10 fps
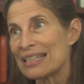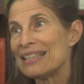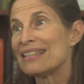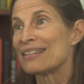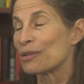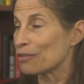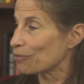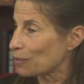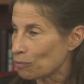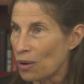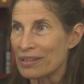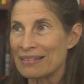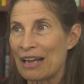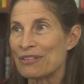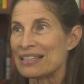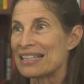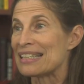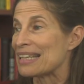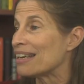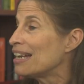He's sort of, well, what evidence
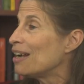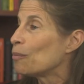is there?